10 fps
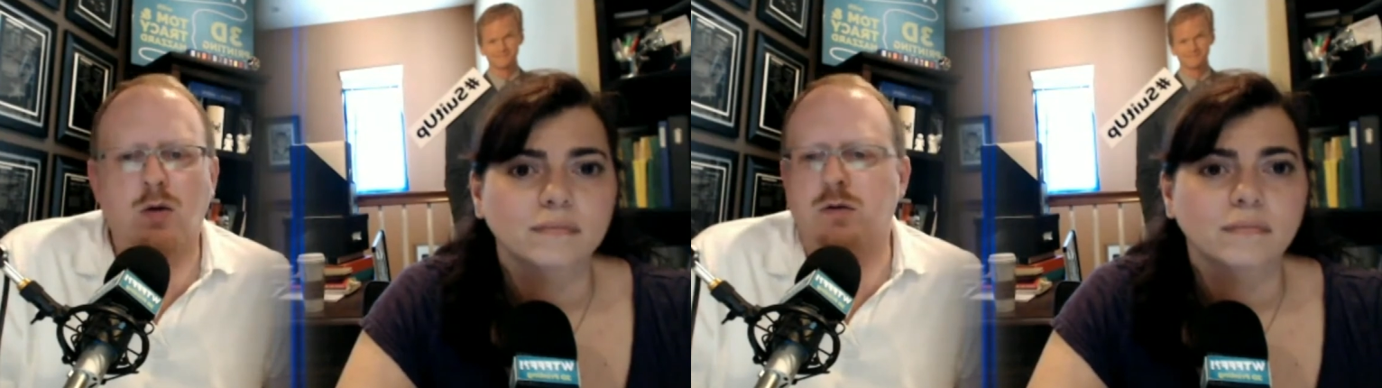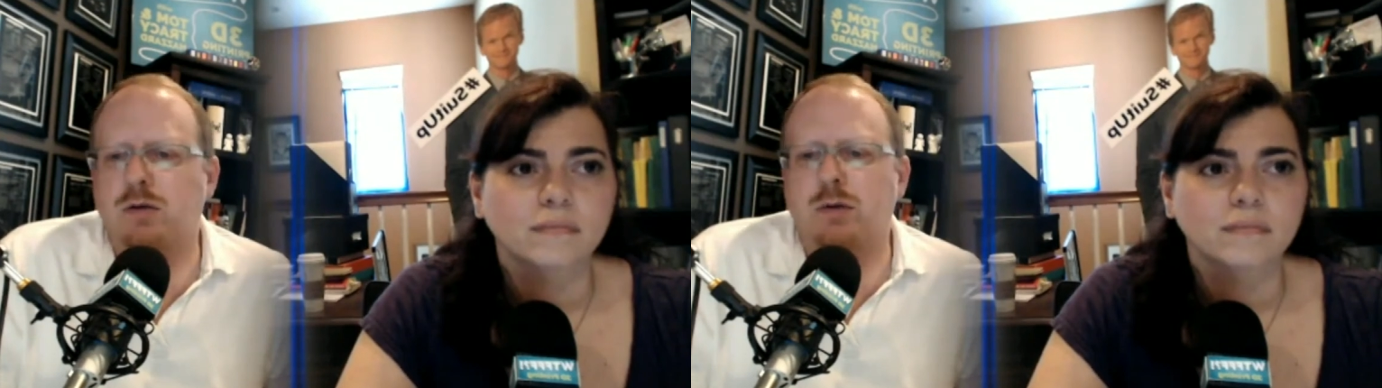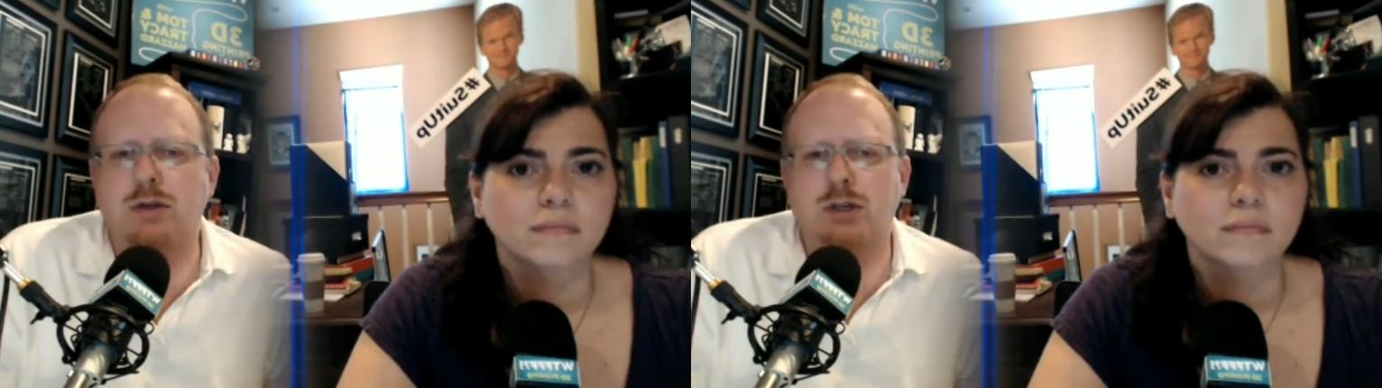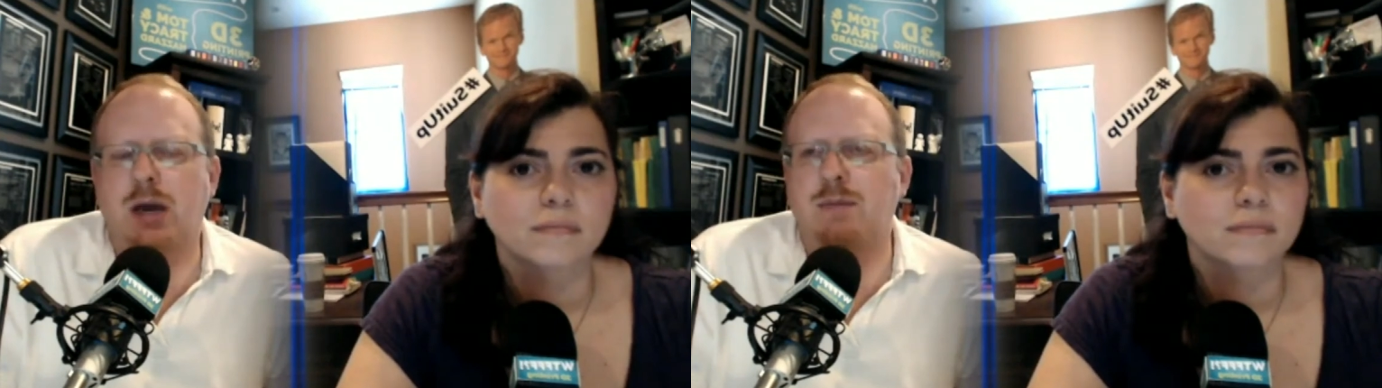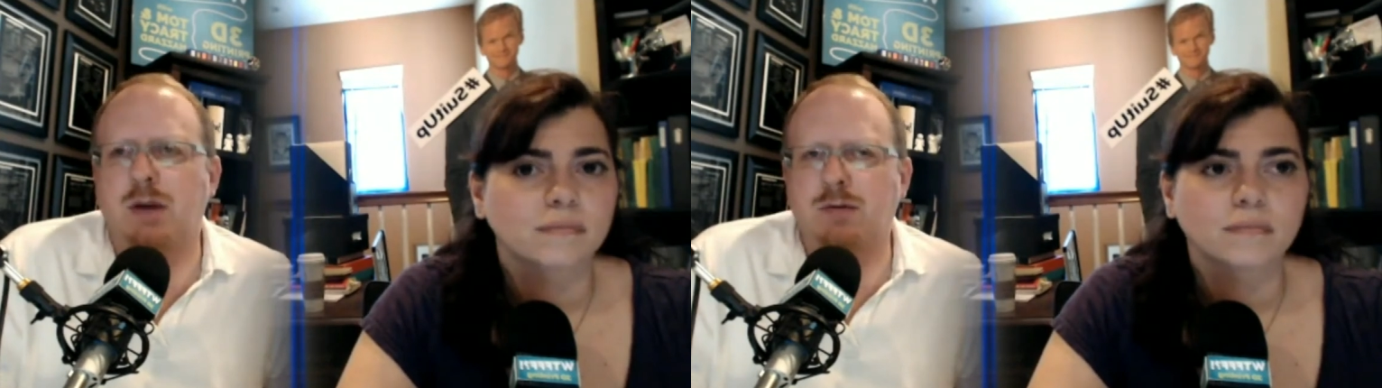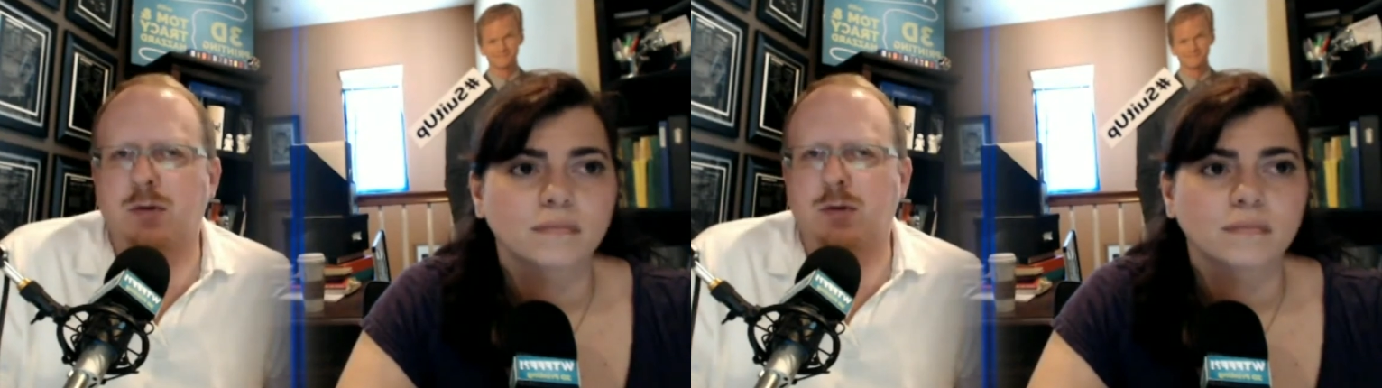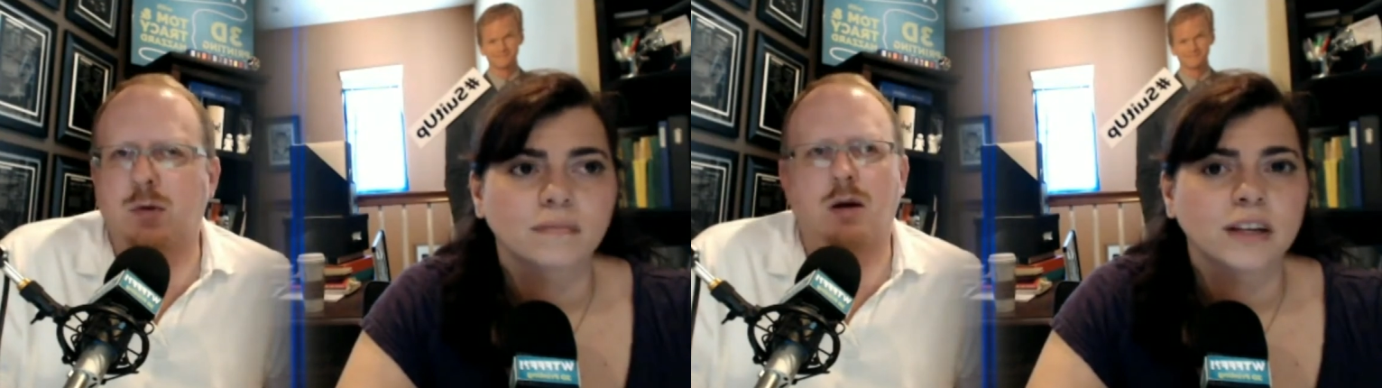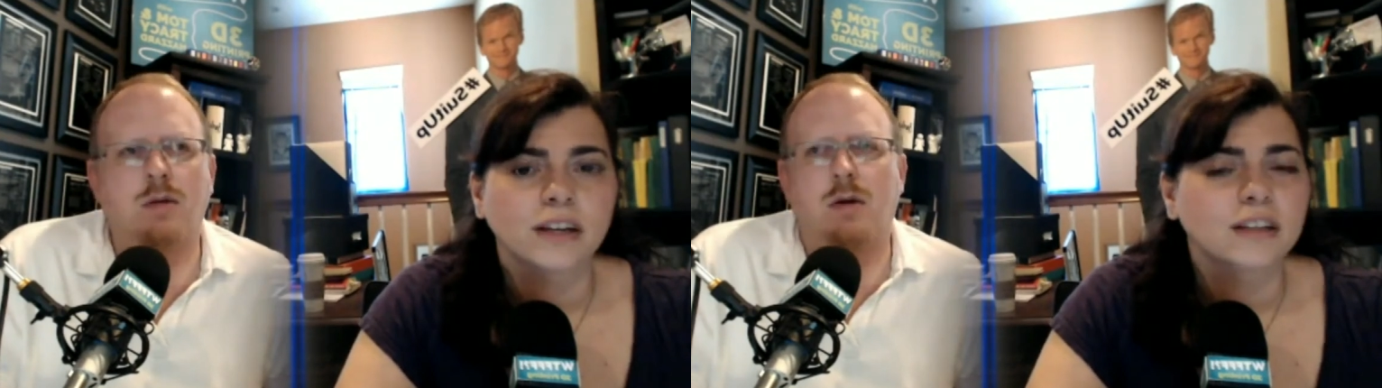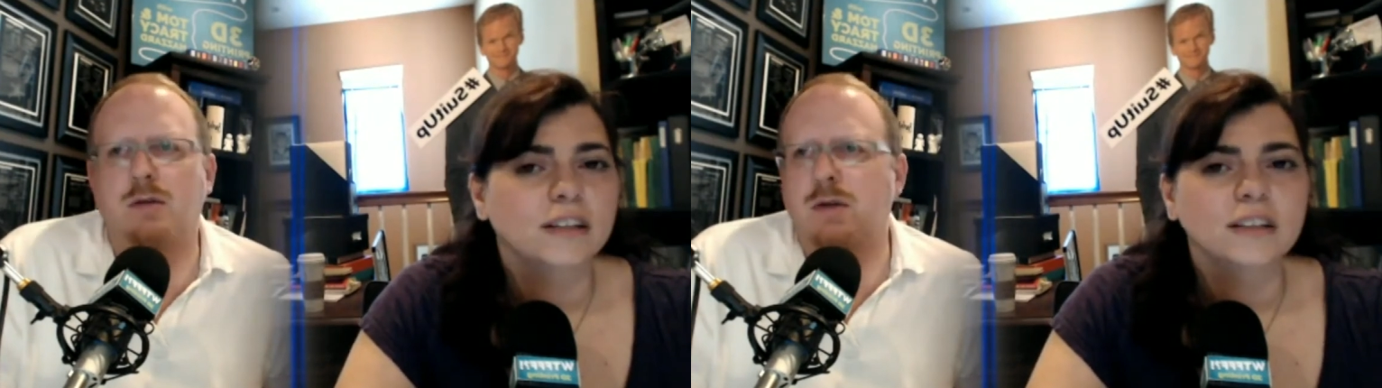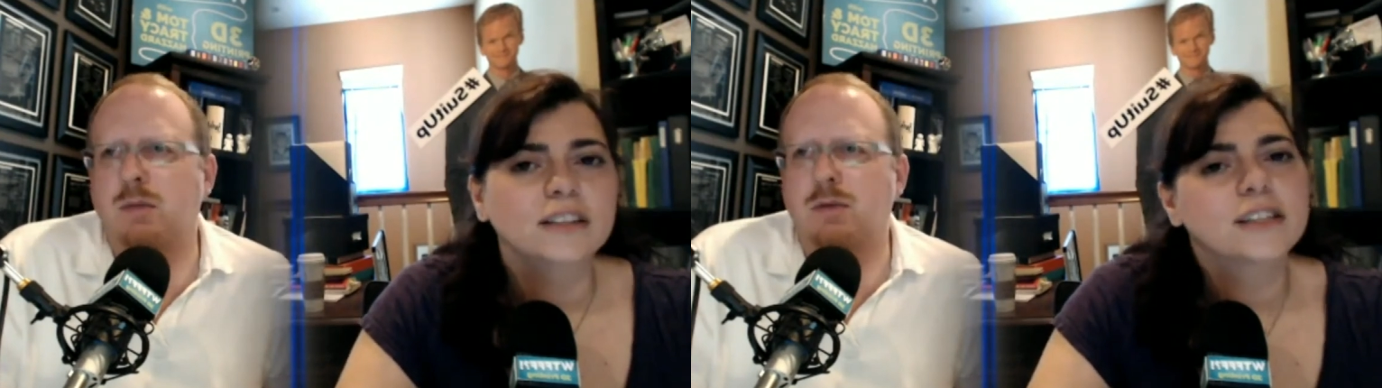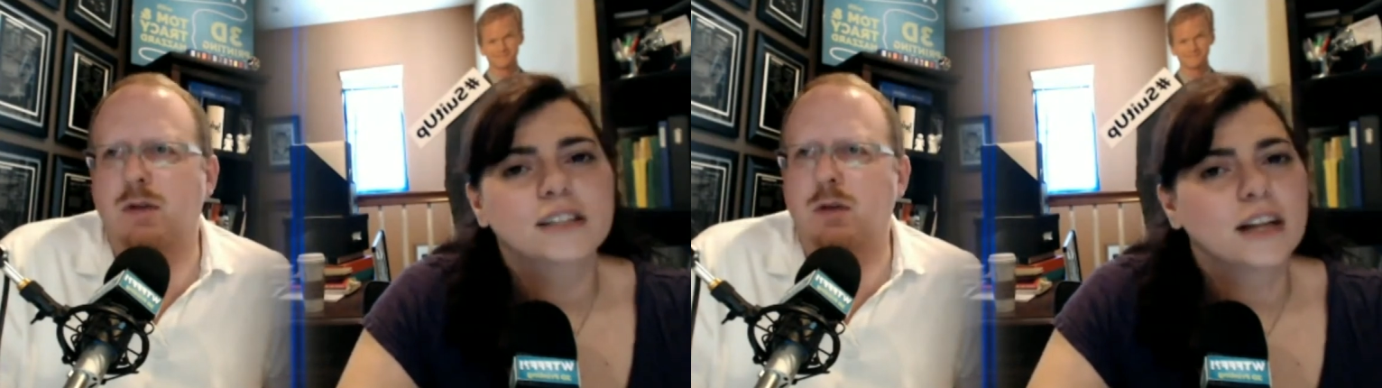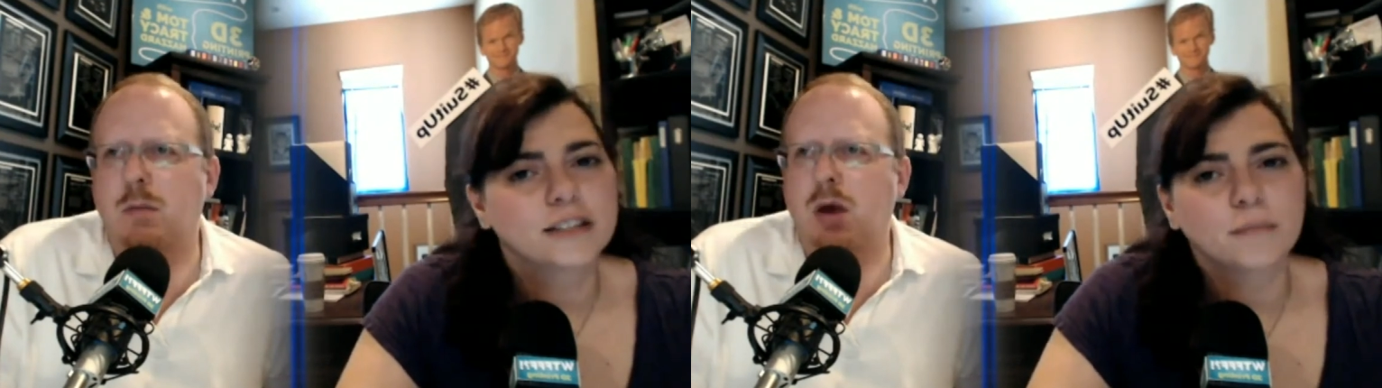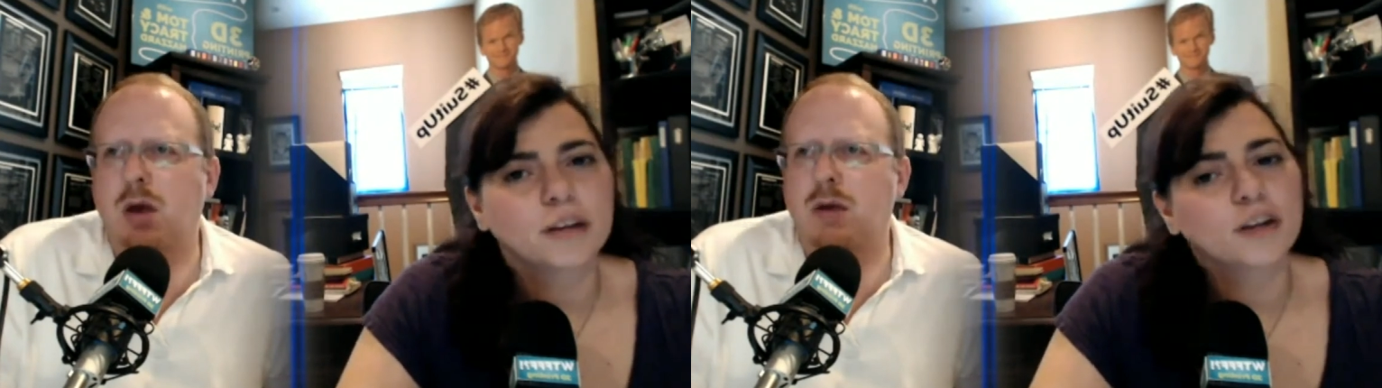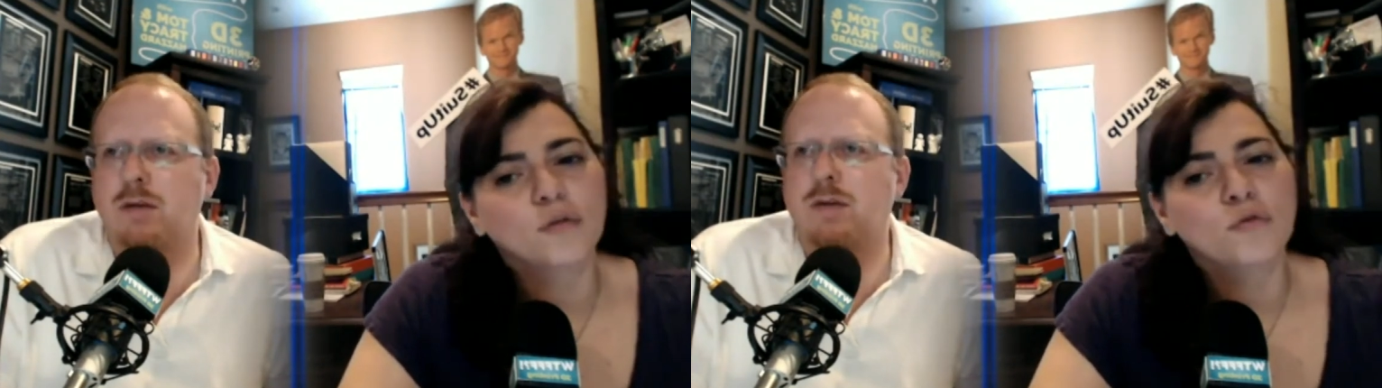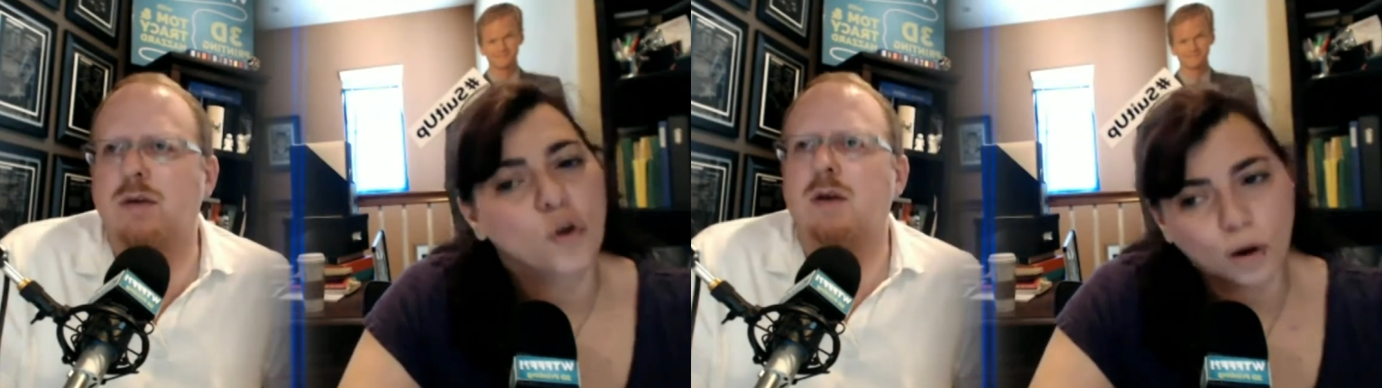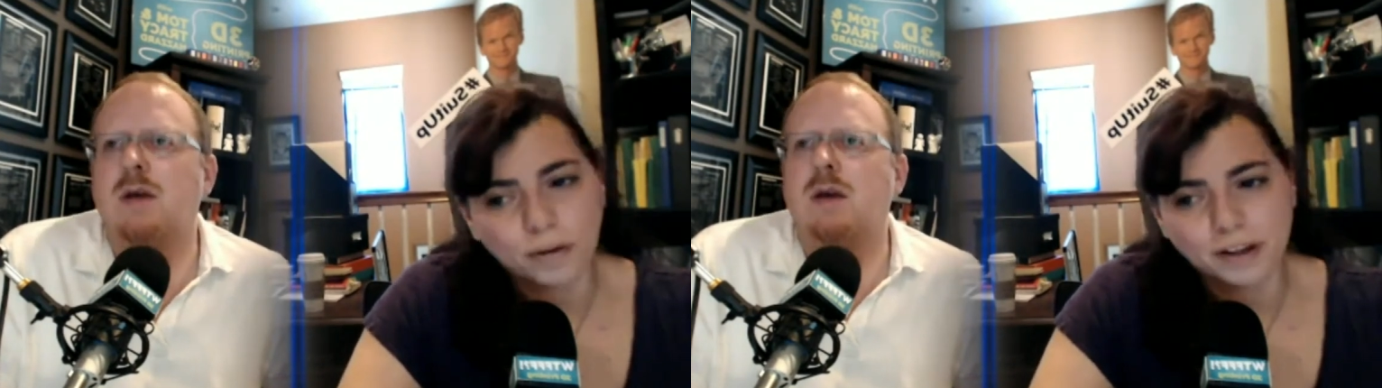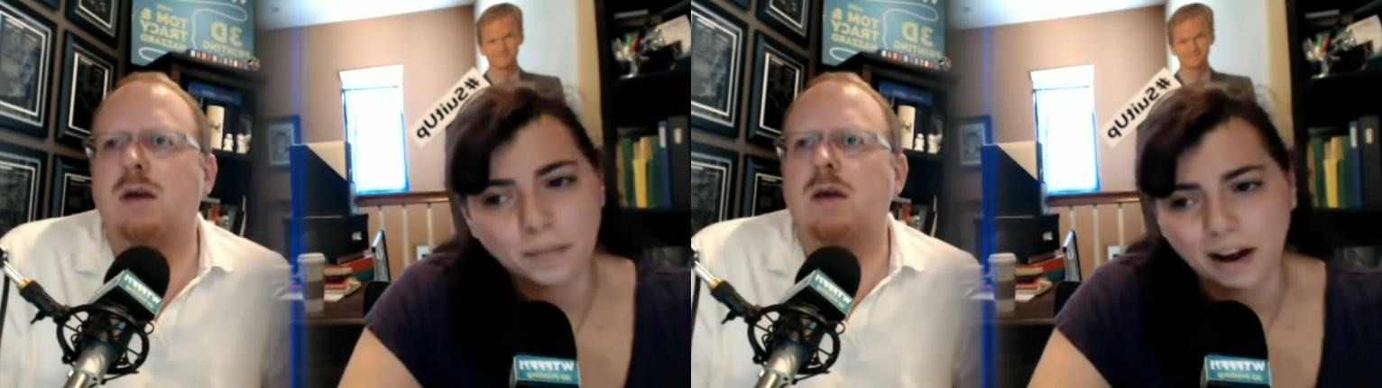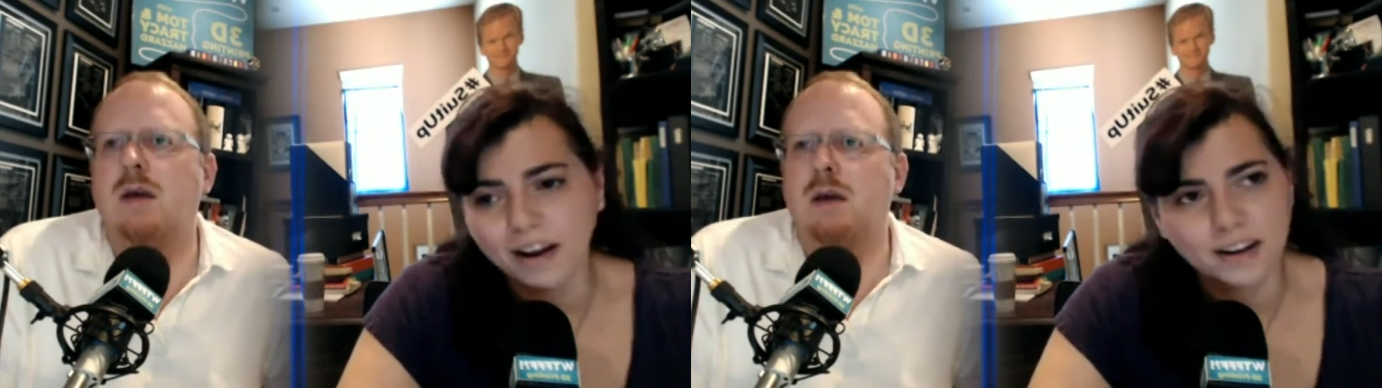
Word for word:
Speaker 1: jewelry shops everywhere, and there are
Speaker 2: some. This is not something you normally buy